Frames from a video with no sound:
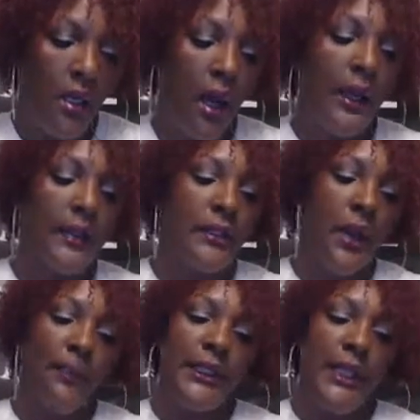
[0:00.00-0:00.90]
Okay, so
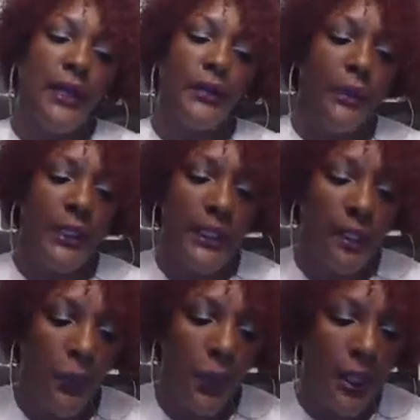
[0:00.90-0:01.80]
I put down 3
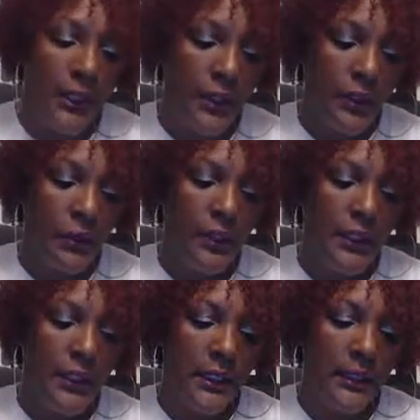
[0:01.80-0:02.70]
key points in doing
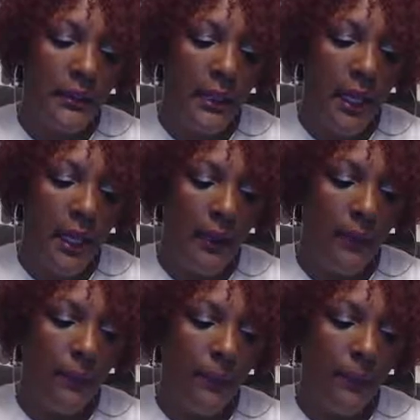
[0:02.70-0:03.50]
this and